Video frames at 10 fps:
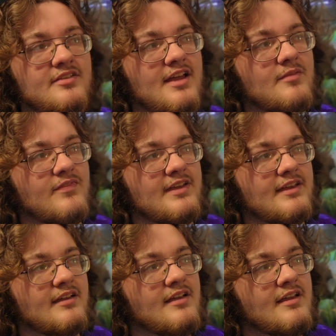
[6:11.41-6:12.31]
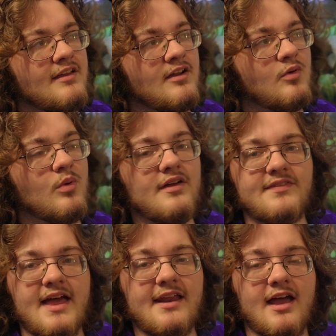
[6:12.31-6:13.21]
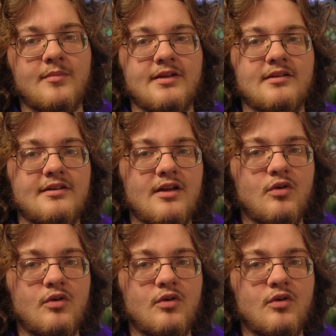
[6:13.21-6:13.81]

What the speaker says: So now I'm thinking, what if that happened?